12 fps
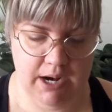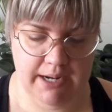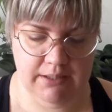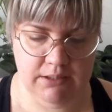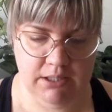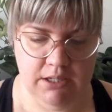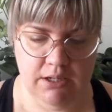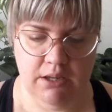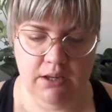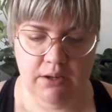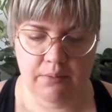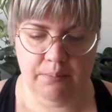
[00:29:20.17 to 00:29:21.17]
right.
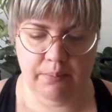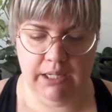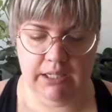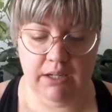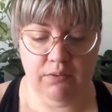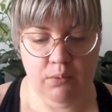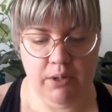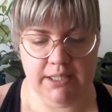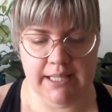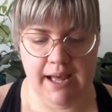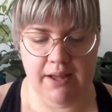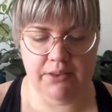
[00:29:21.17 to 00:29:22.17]
But if it
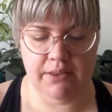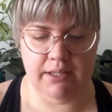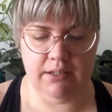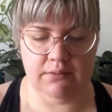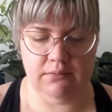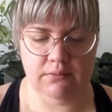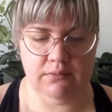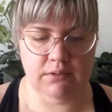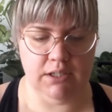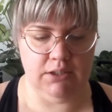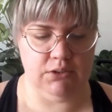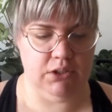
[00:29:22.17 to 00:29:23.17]
works out, then
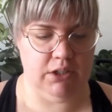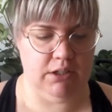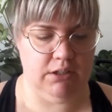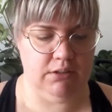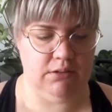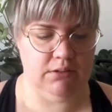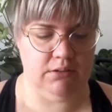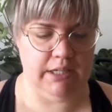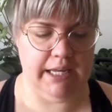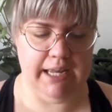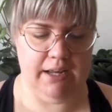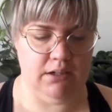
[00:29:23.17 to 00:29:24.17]
I'll do,
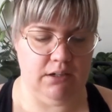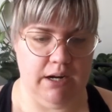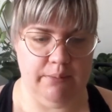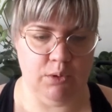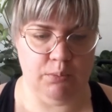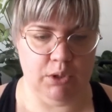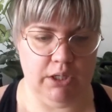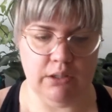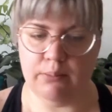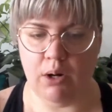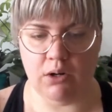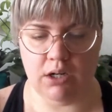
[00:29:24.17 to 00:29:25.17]
again, I'm not putting
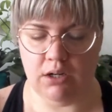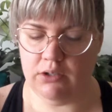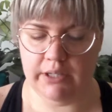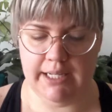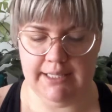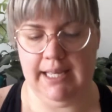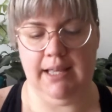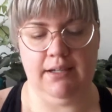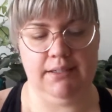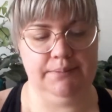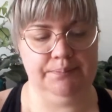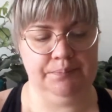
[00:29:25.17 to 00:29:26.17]
the pocket on these
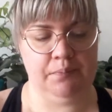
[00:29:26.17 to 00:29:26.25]
either.